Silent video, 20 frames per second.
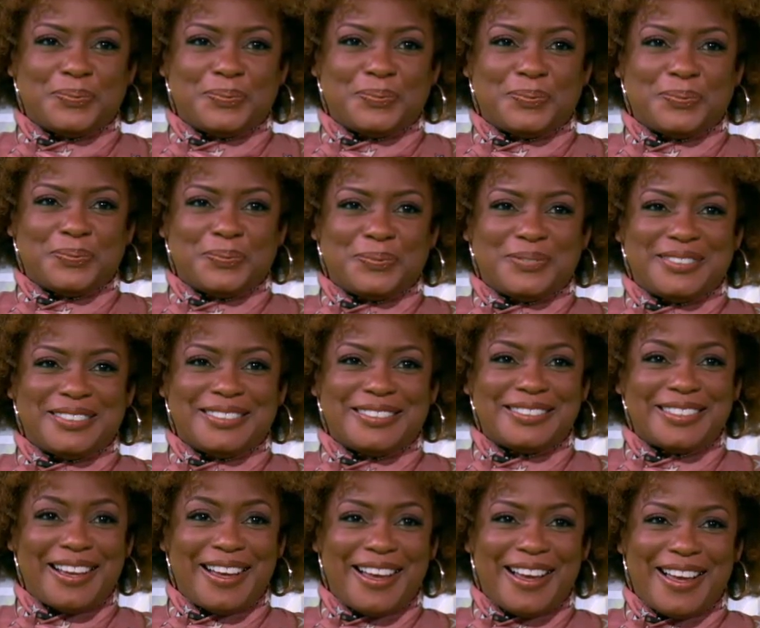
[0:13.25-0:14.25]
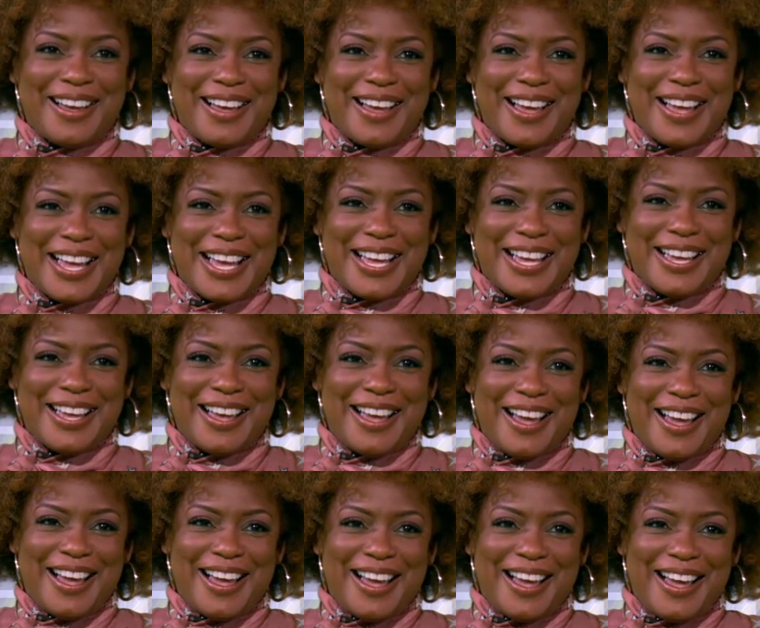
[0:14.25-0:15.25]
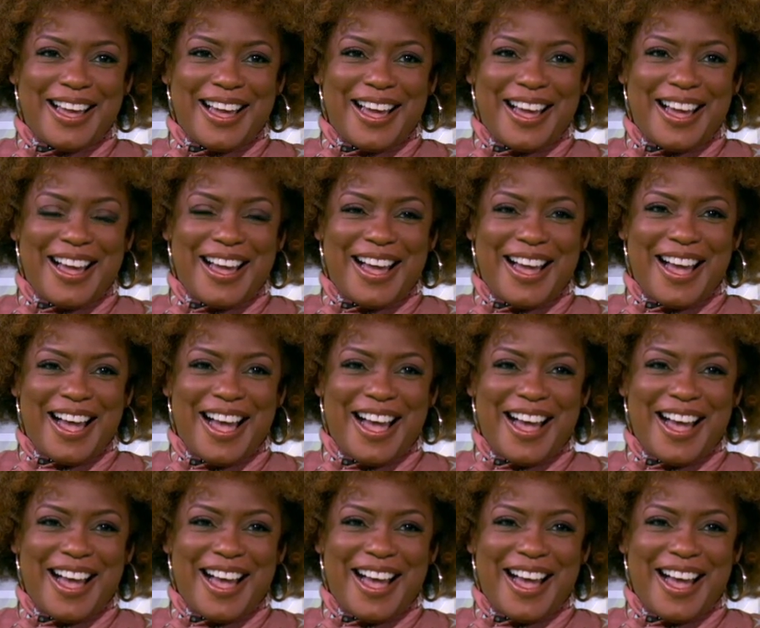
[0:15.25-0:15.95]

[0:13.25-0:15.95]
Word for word: hello now. Oh, there she is, that smiling